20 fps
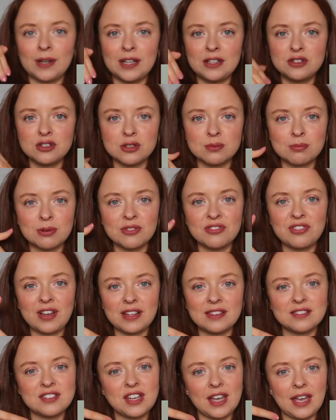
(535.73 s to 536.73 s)
and it just
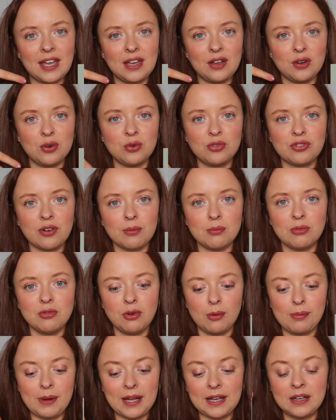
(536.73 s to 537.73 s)
prevents your heel from
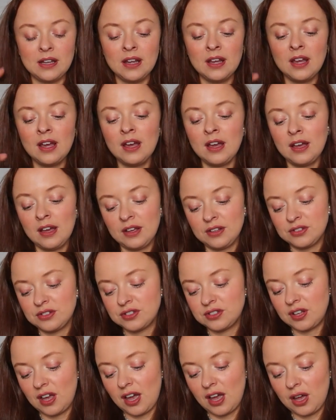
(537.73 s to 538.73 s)
rubbing.
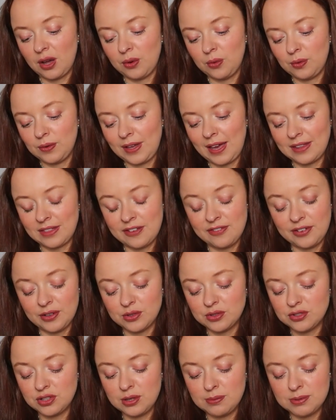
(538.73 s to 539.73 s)
So yeah, they feel
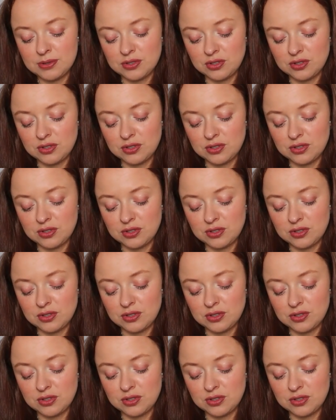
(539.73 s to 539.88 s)
super